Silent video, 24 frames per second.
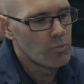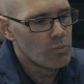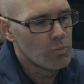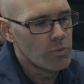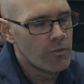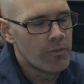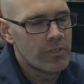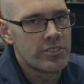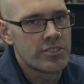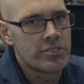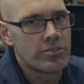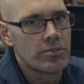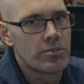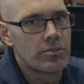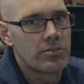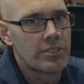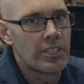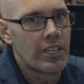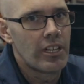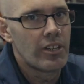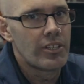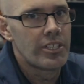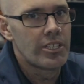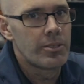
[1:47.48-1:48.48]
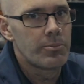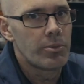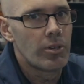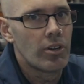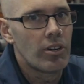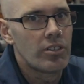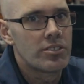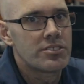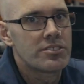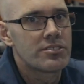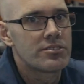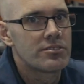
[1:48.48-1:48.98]
We've installed our
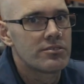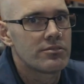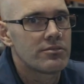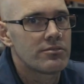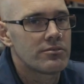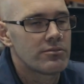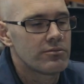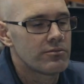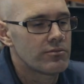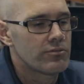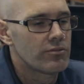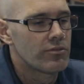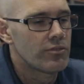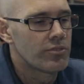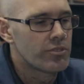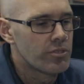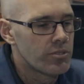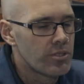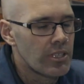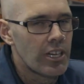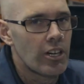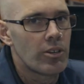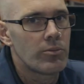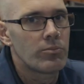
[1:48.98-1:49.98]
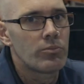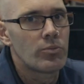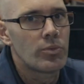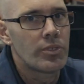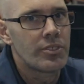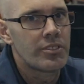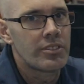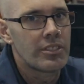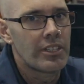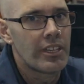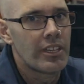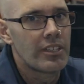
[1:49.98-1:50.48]
airbox to help
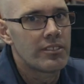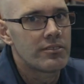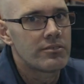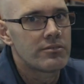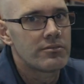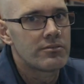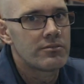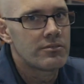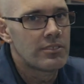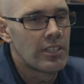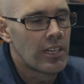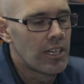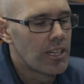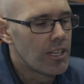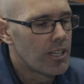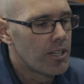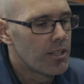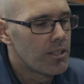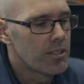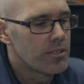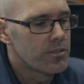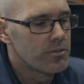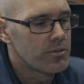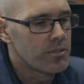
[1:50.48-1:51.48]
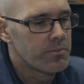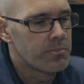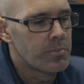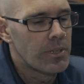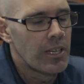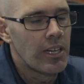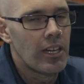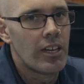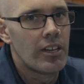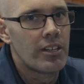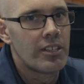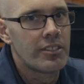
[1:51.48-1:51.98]
with that, the
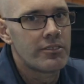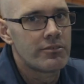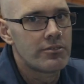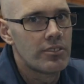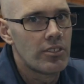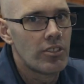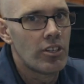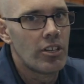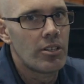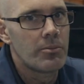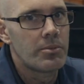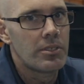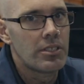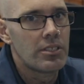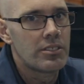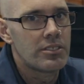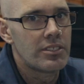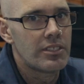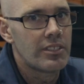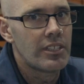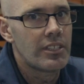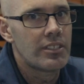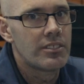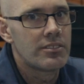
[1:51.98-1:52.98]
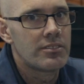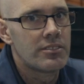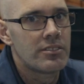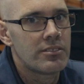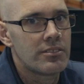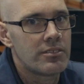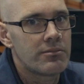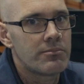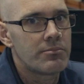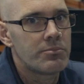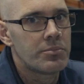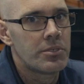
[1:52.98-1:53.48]
power and the reliability that it
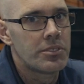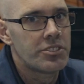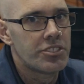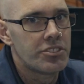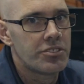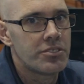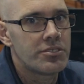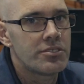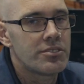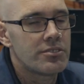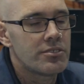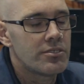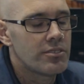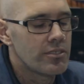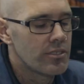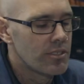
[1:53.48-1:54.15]
can produce.